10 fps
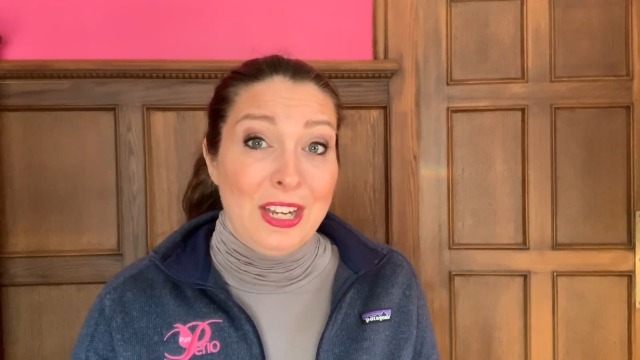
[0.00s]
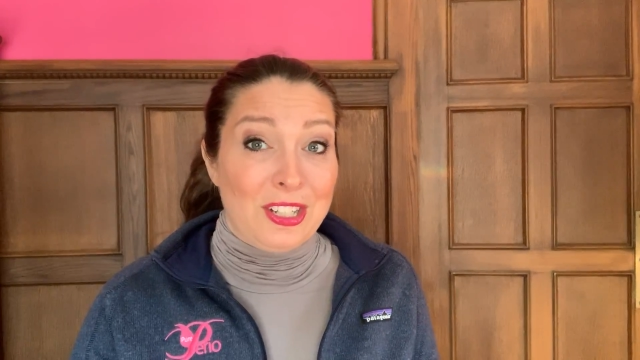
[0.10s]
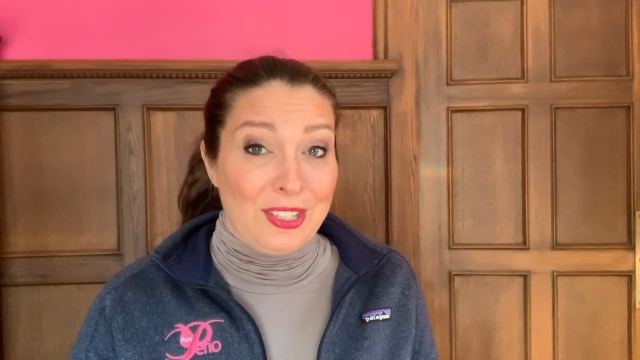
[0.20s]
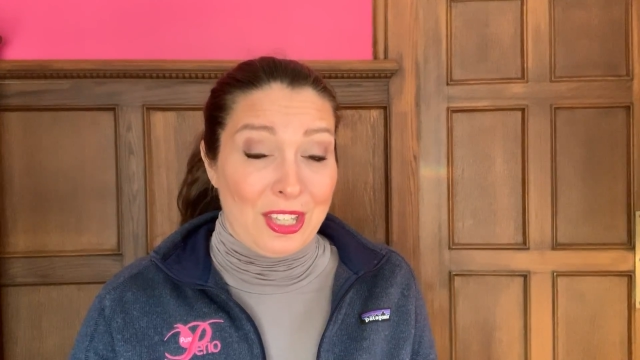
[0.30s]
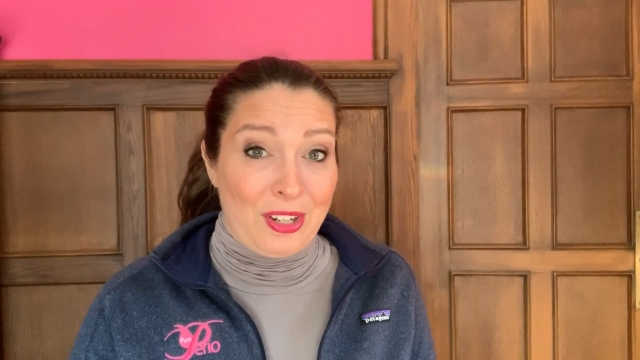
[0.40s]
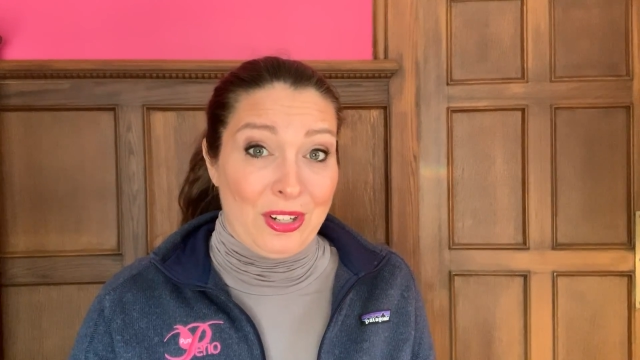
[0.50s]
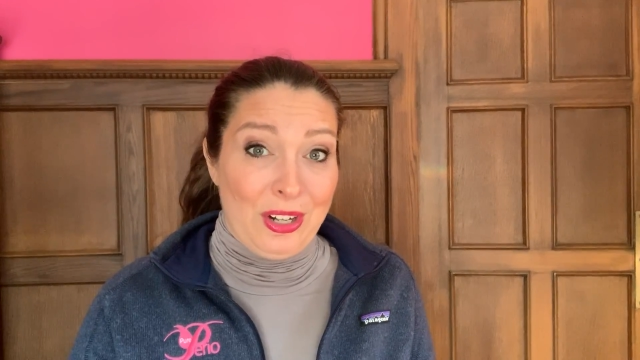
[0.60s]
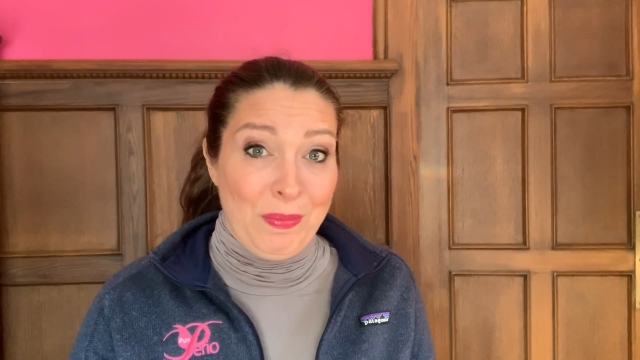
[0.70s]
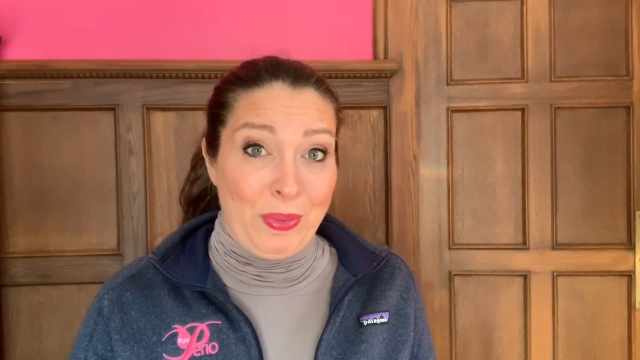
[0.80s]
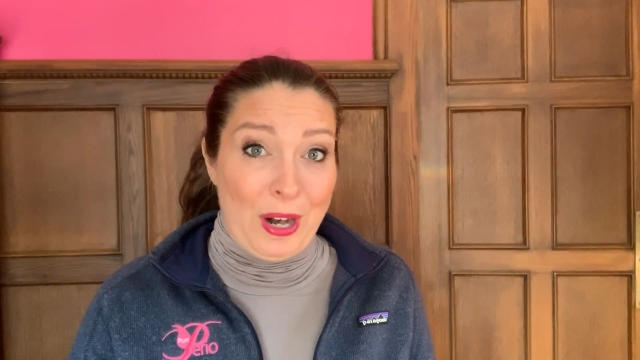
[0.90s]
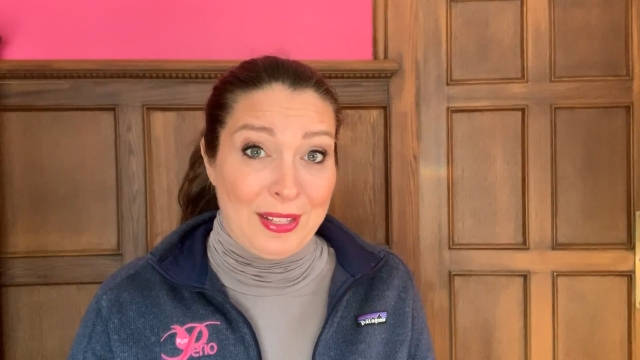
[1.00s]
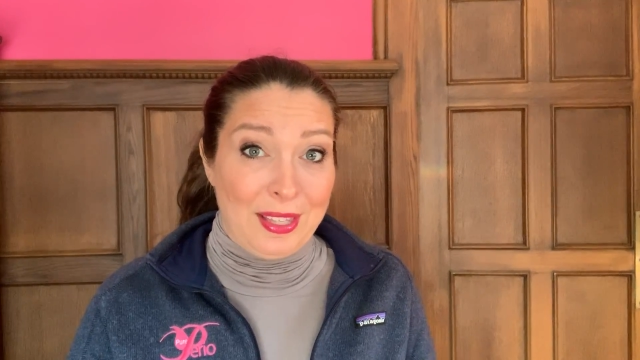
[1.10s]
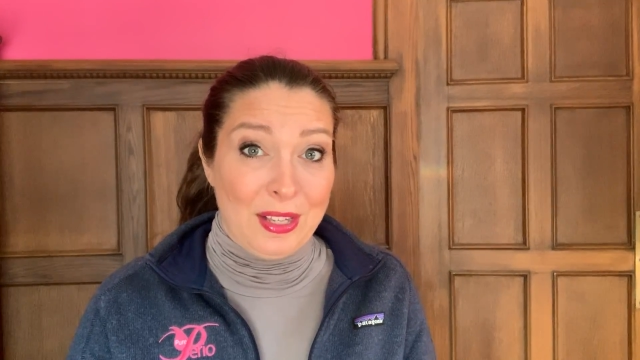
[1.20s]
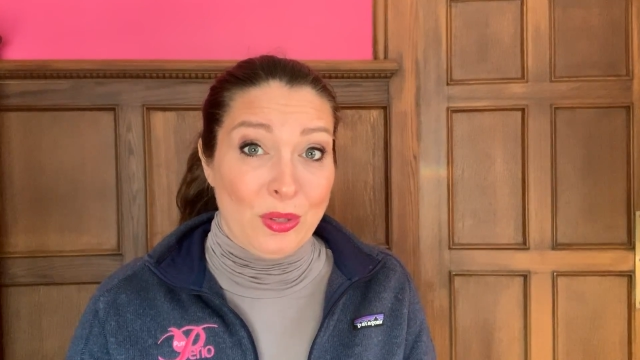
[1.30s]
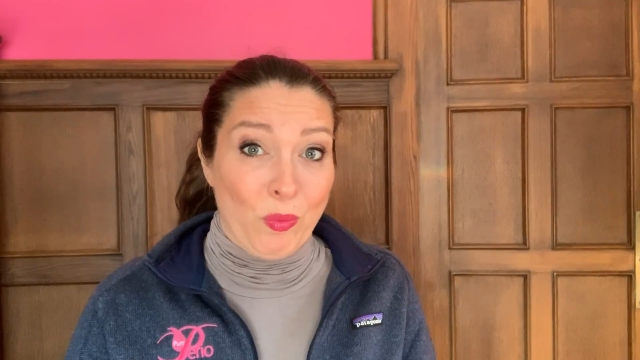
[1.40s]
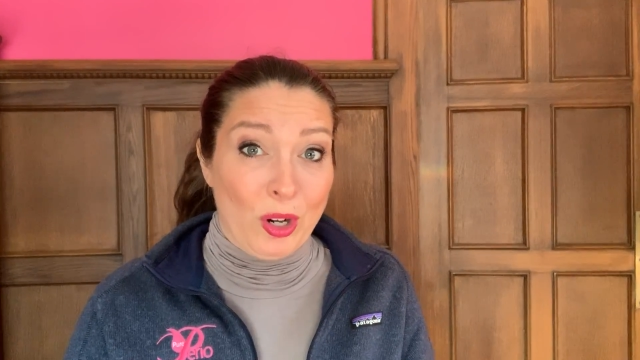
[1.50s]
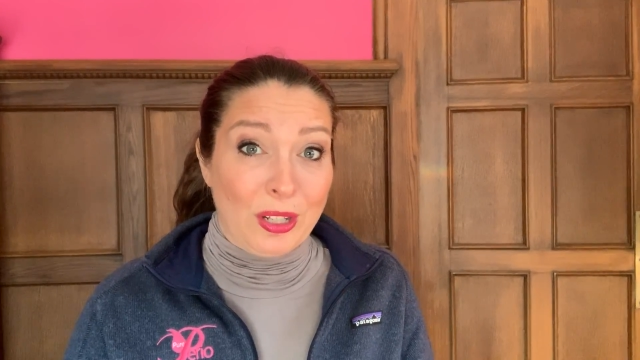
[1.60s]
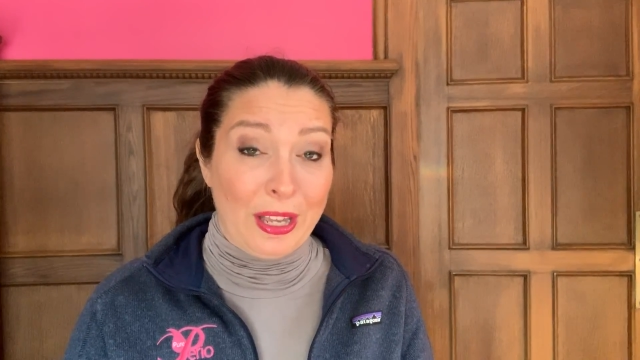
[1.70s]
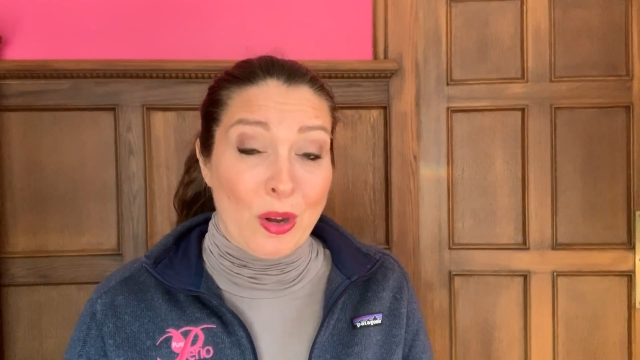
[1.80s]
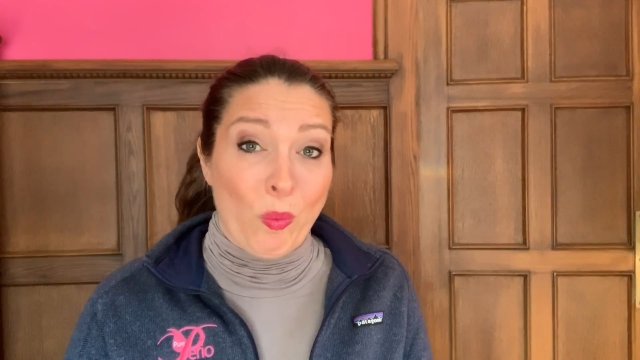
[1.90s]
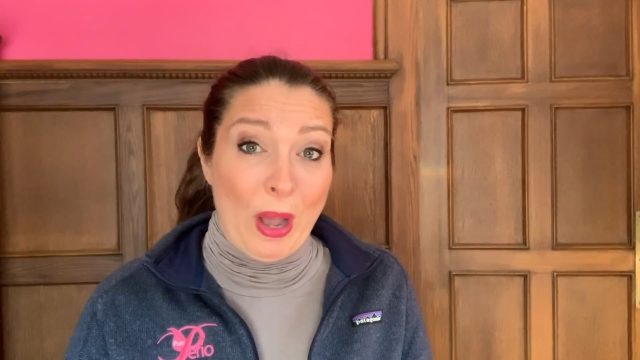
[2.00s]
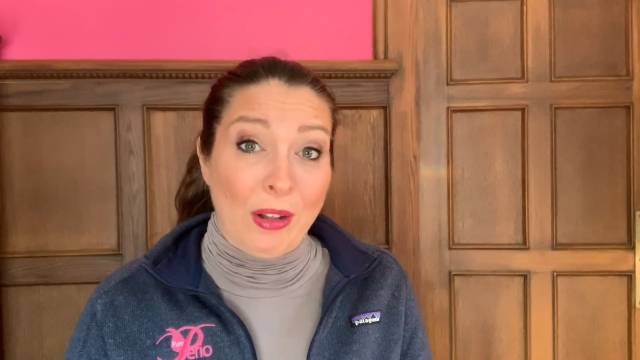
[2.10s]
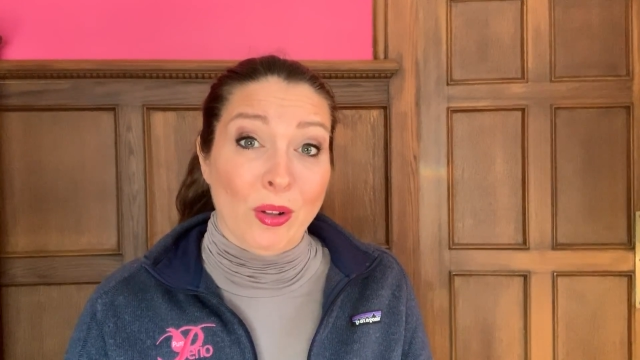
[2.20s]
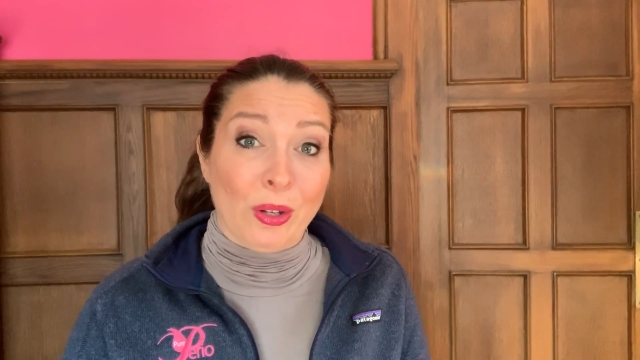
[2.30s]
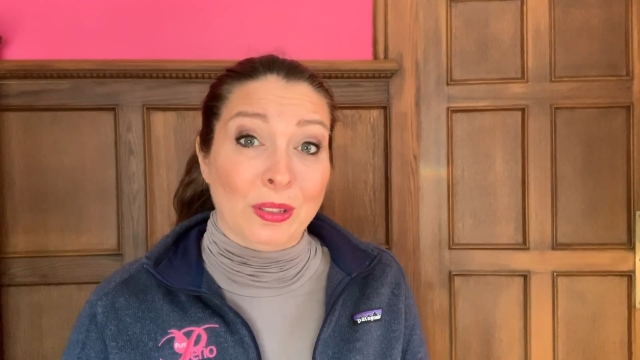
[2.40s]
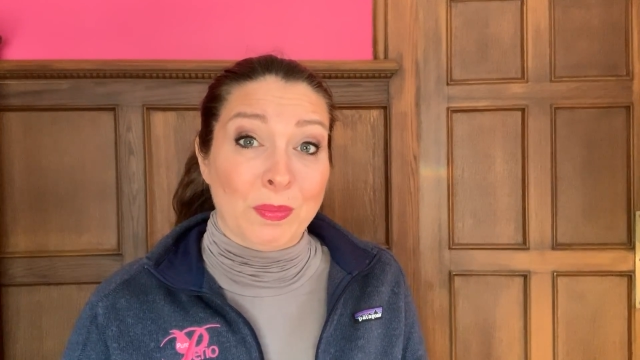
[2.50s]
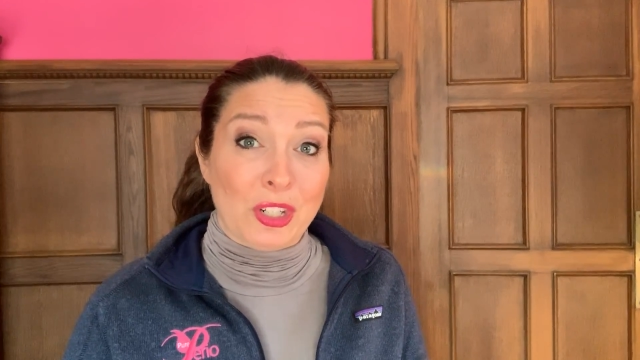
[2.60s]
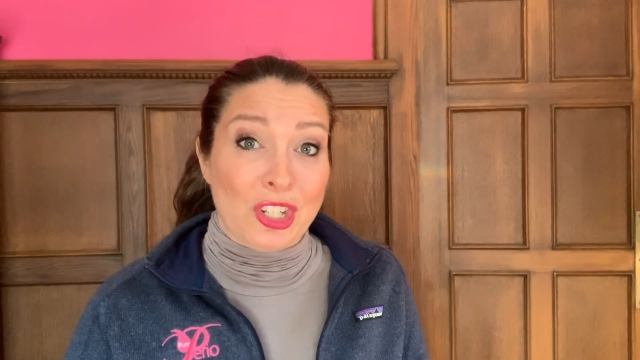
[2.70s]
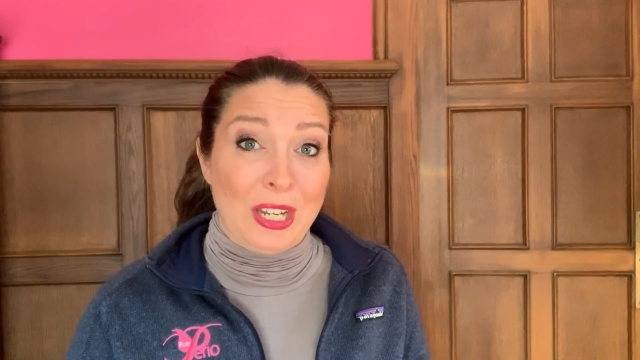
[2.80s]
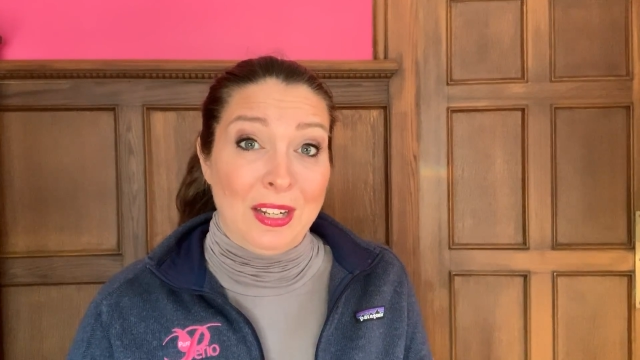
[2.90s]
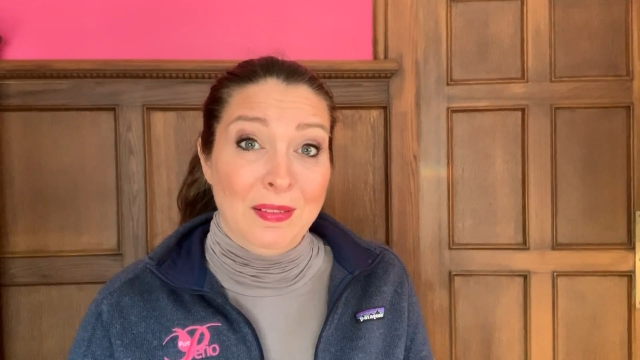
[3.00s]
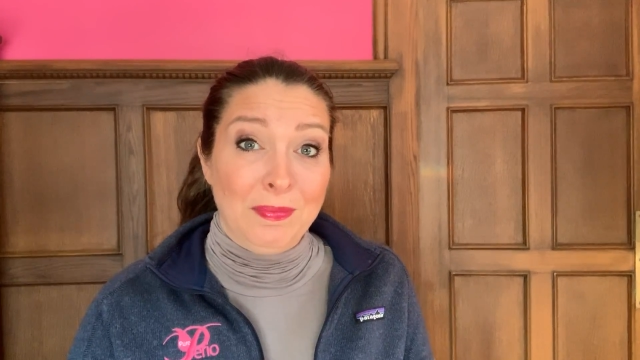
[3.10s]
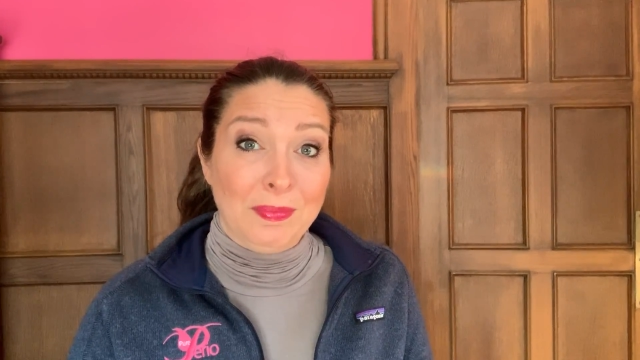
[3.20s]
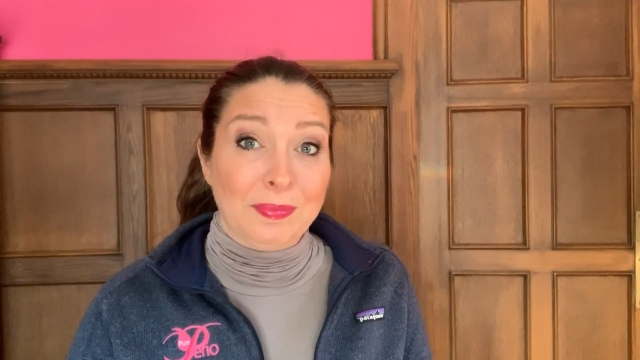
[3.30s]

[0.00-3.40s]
Does the current process work like a well-oiled machine?